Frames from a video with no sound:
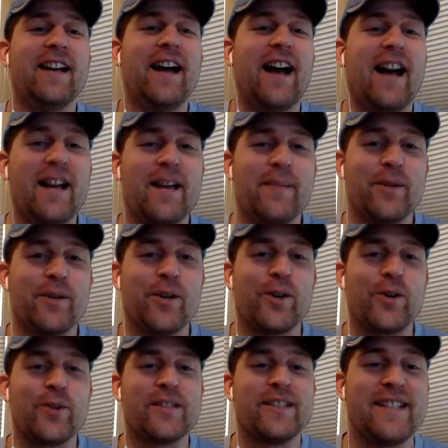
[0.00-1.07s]
I am your
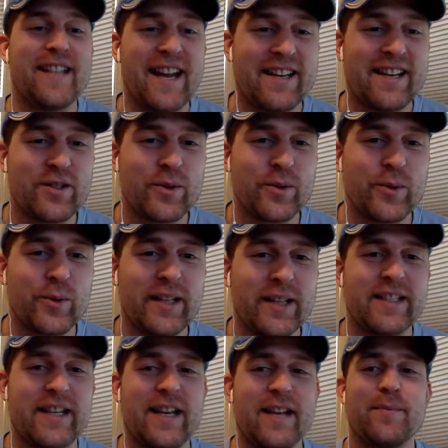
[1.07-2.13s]
host, Dan DeWitt,
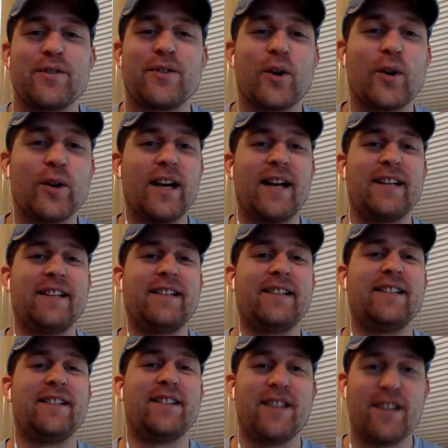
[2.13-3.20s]
and I am so glad
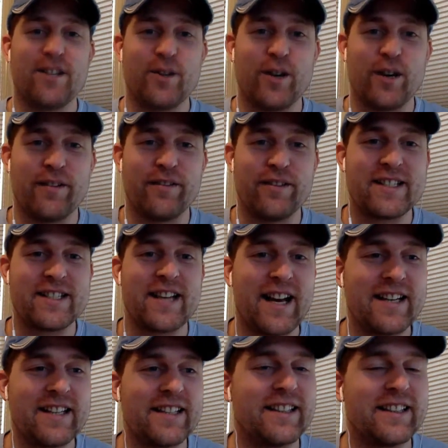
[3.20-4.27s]
that you have
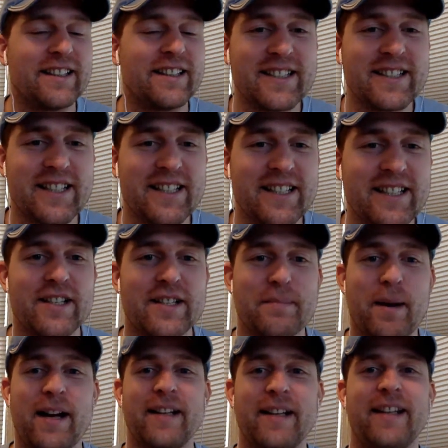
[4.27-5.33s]
decided to listen to this
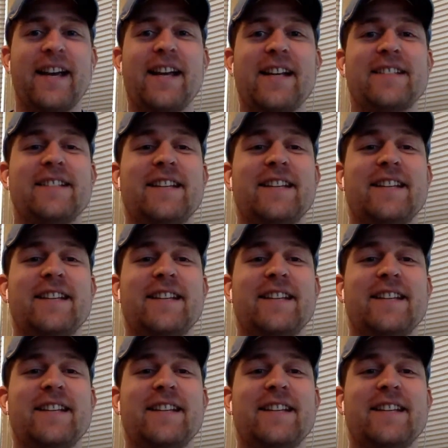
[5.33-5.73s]
podcast.